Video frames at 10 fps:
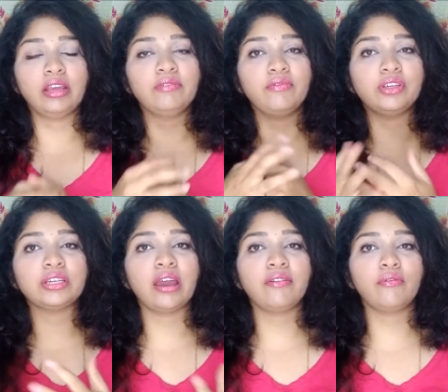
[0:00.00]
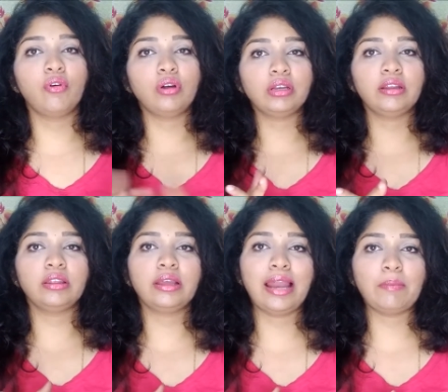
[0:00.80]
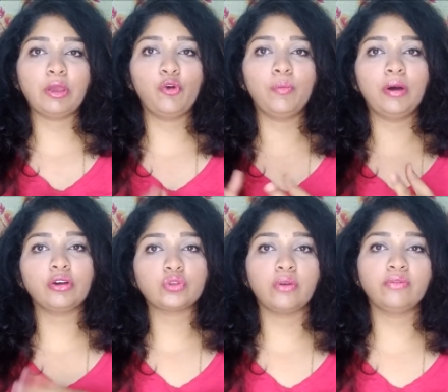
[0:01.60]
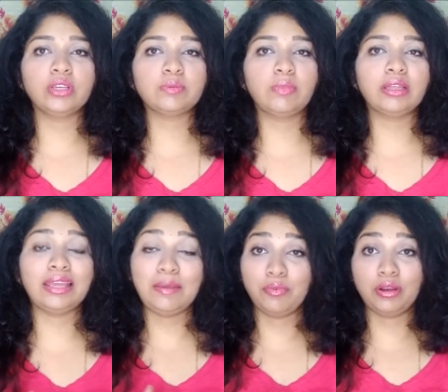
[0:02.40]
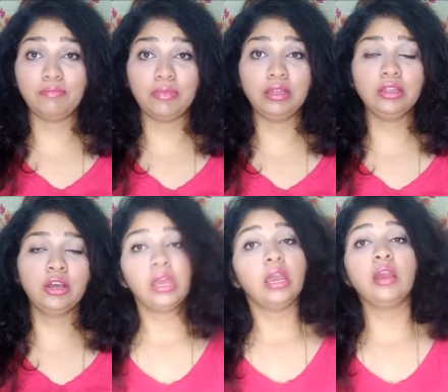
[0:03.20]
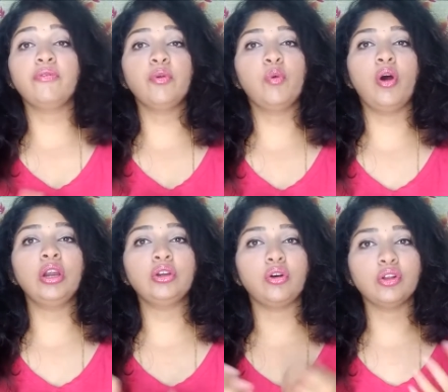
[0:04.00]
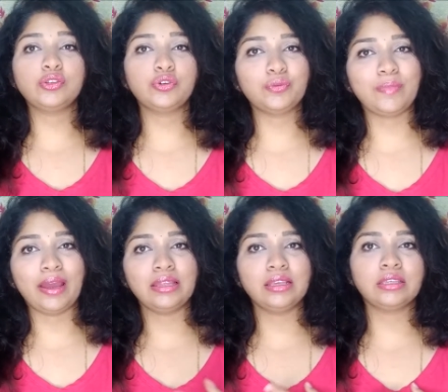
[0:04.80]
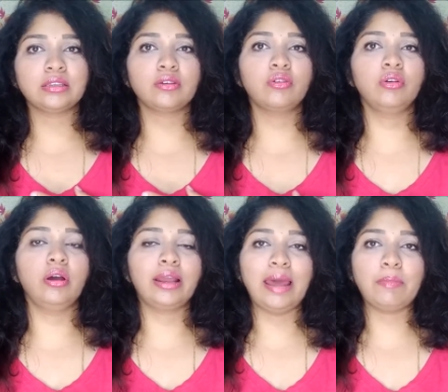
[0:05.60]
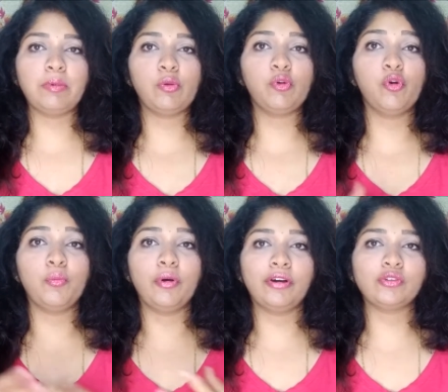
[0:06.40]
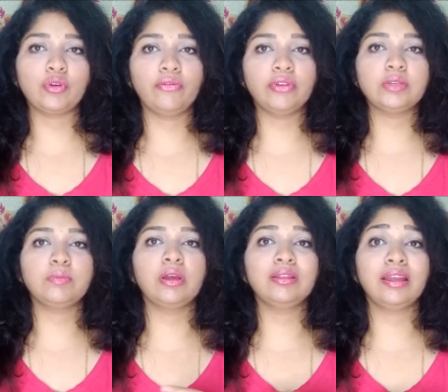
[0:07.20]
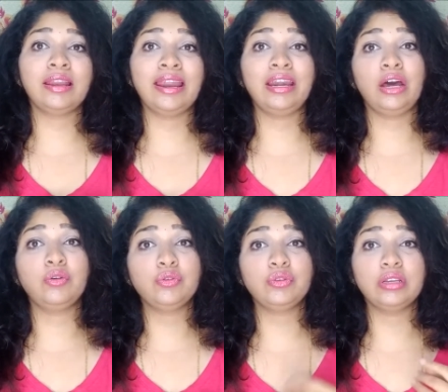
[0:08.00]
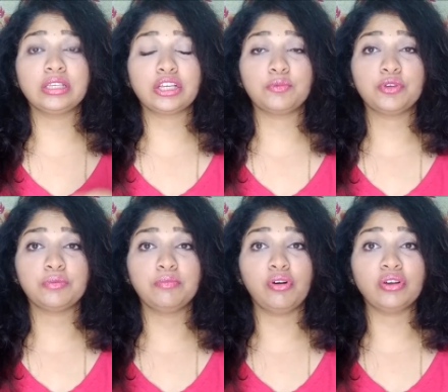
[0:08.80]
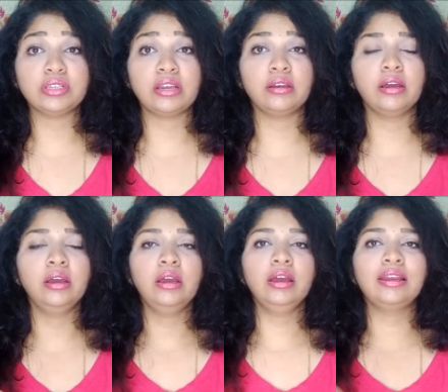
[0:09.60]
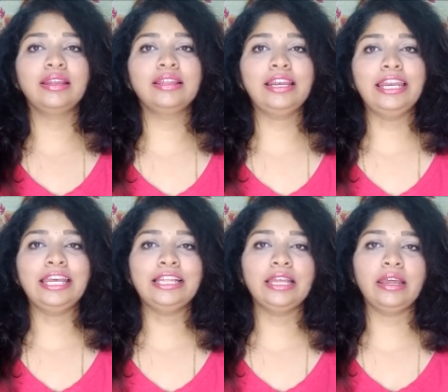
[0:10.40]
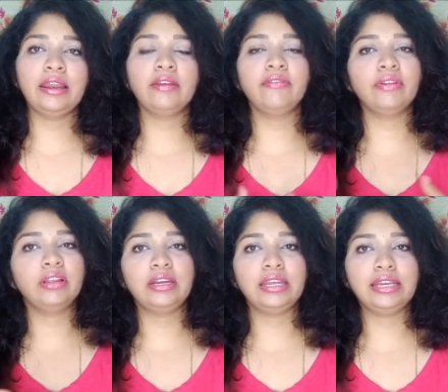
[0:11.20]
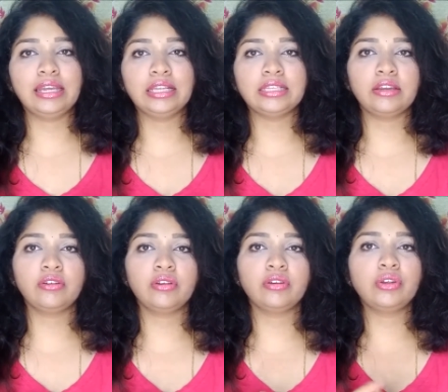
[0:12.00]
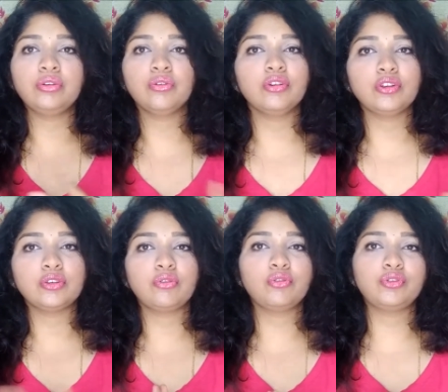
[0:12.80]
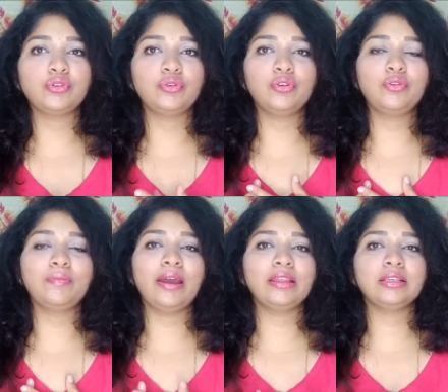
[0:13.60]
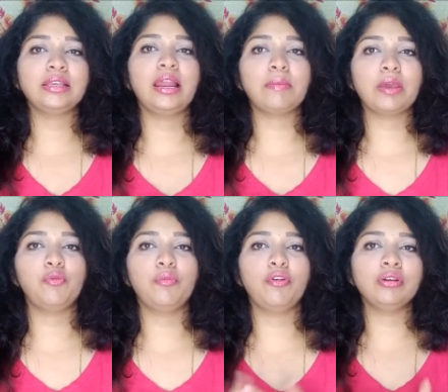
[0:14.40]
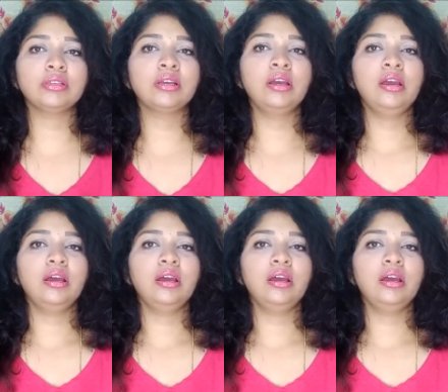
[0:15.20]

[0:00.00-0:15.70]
in which I have got in the Glamego box of this month, April month. If you want also to buy this Glamego box of this month, then head down to the description box and click the link there and fill the details, and you're also good to go to buy this Glamego box.